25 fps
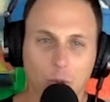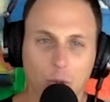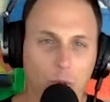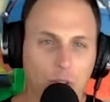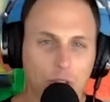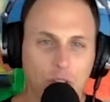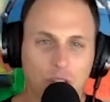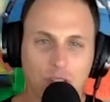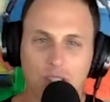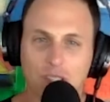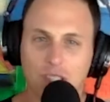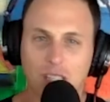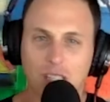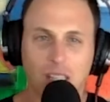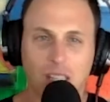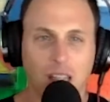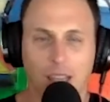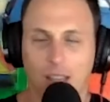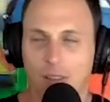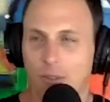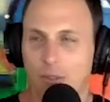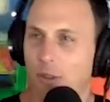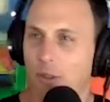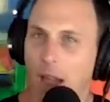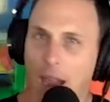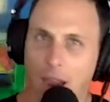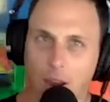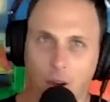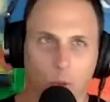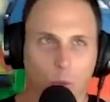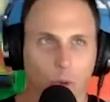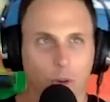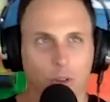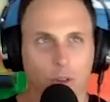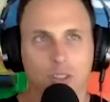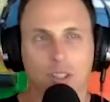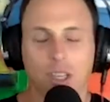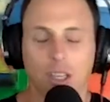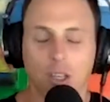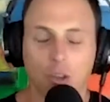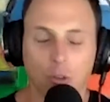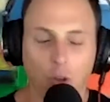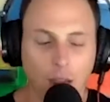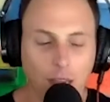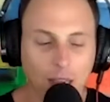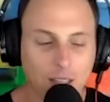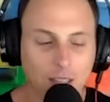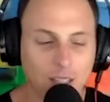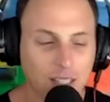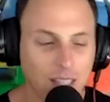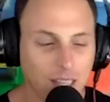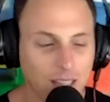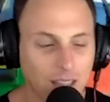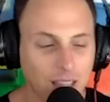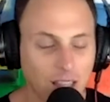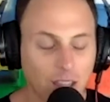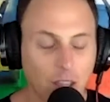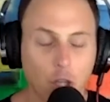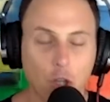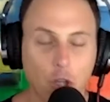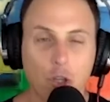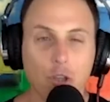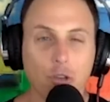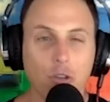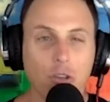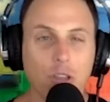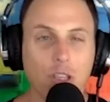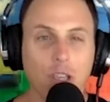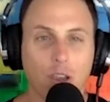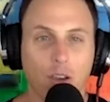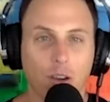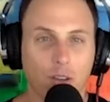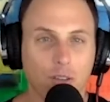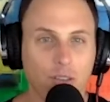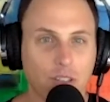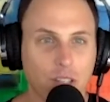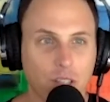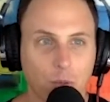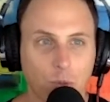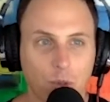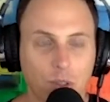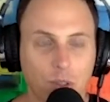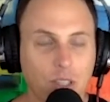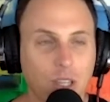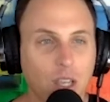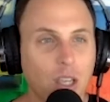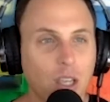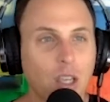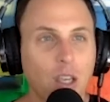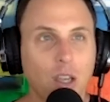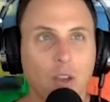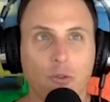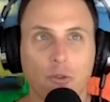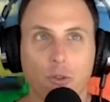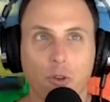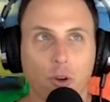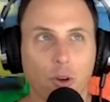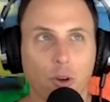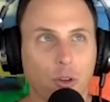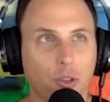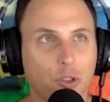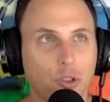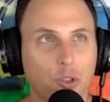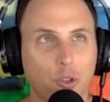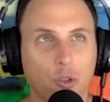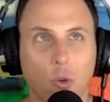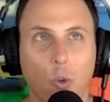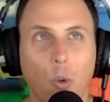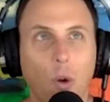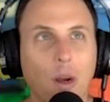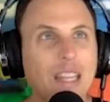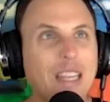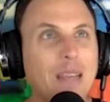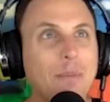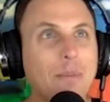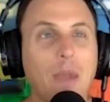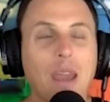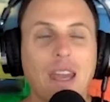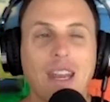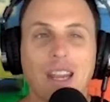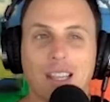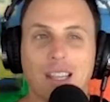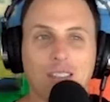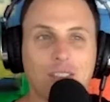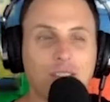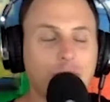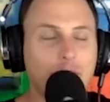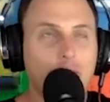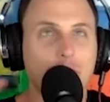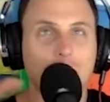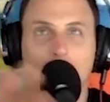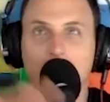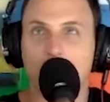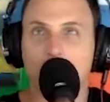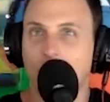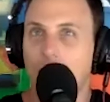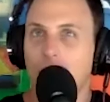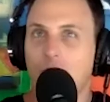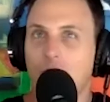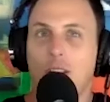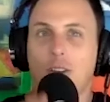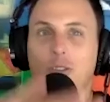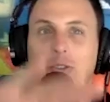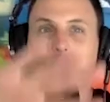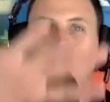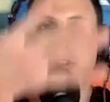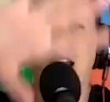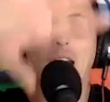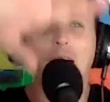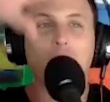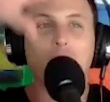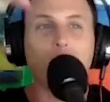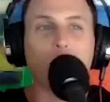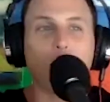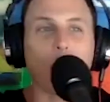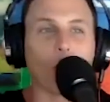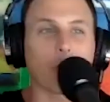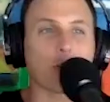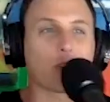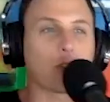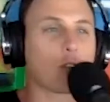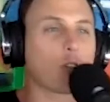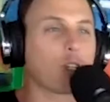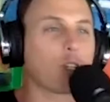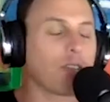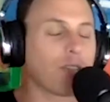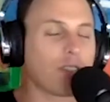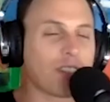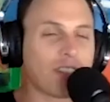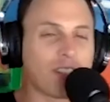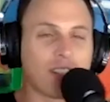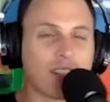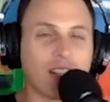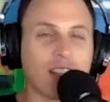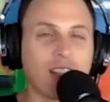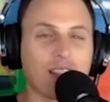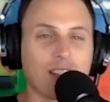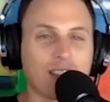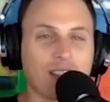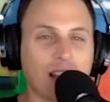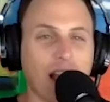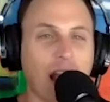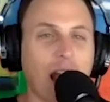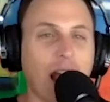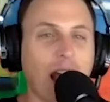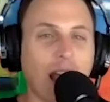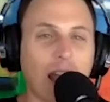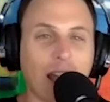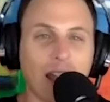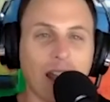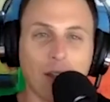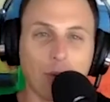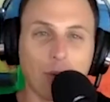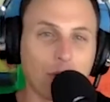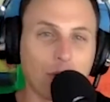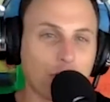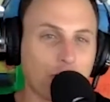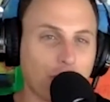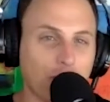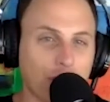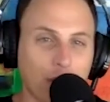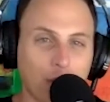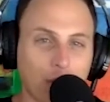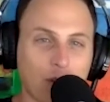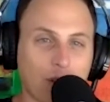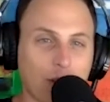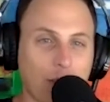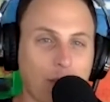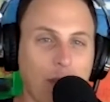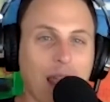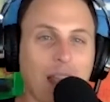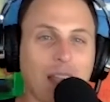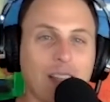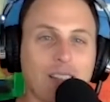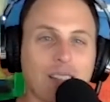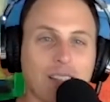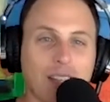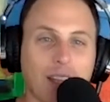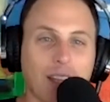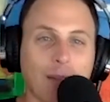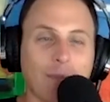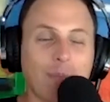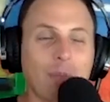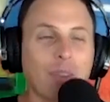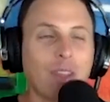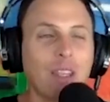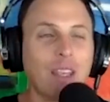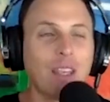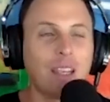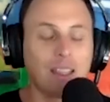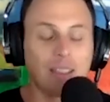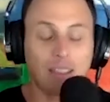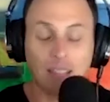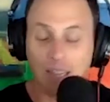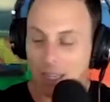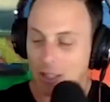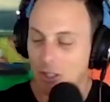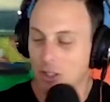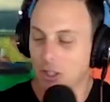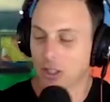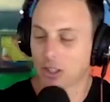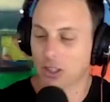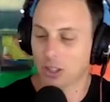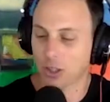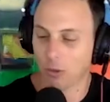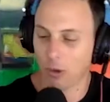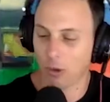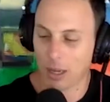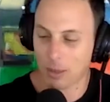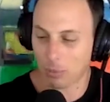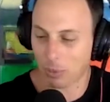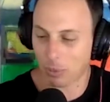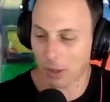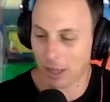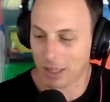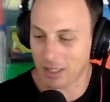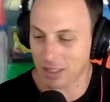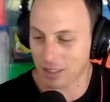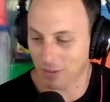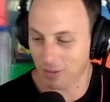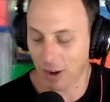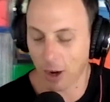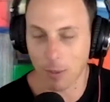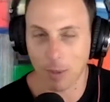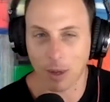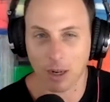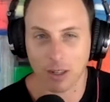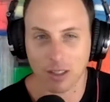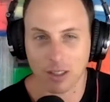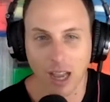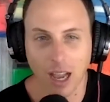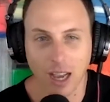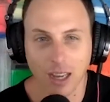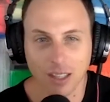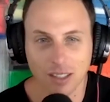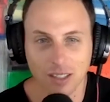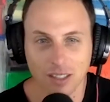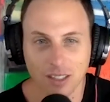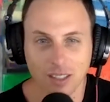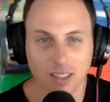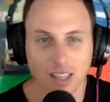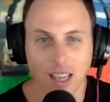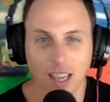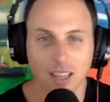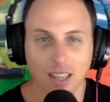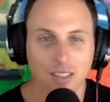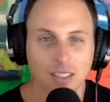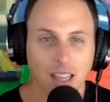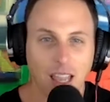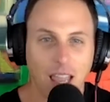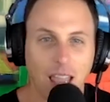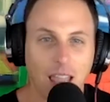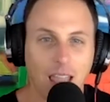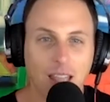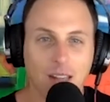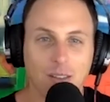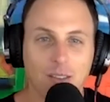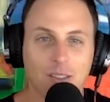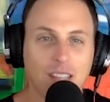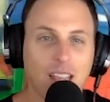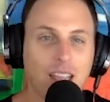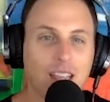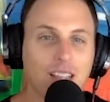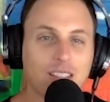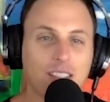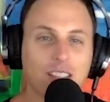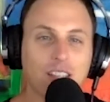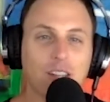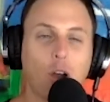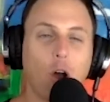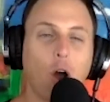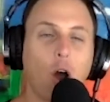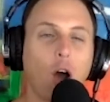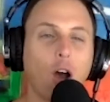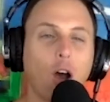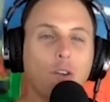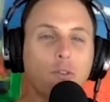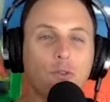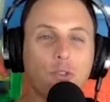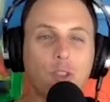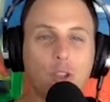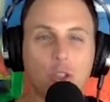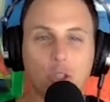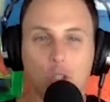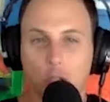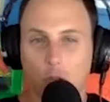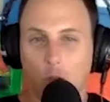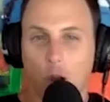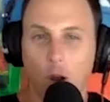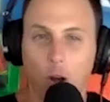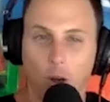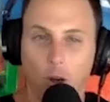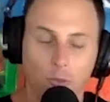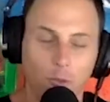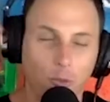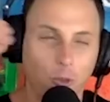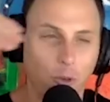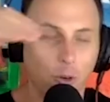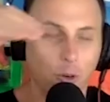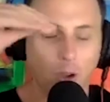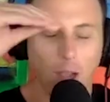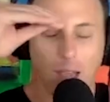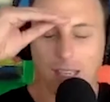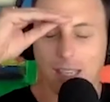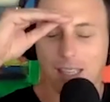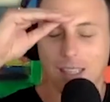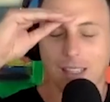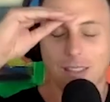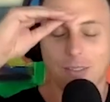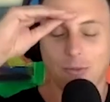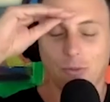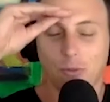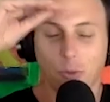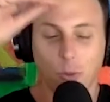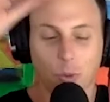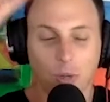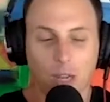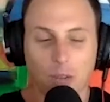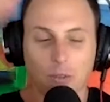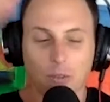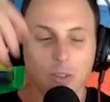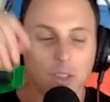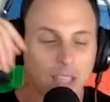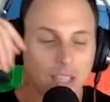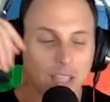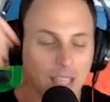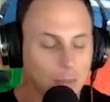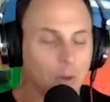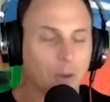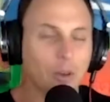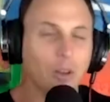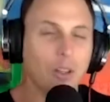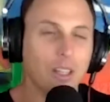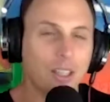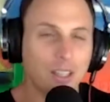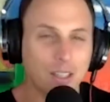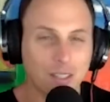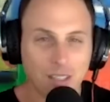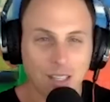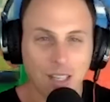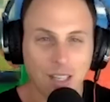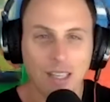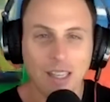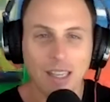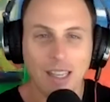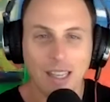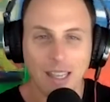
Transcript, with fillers: you would just see like fireworks like crazy. And then the new year's, it was for 20 minutes, just fireworks. You couldn't even see the sky. It was, it was amazing. Then I took the Great Plains environmental toxins test and tested off the chart for, I, for whatever the chemical is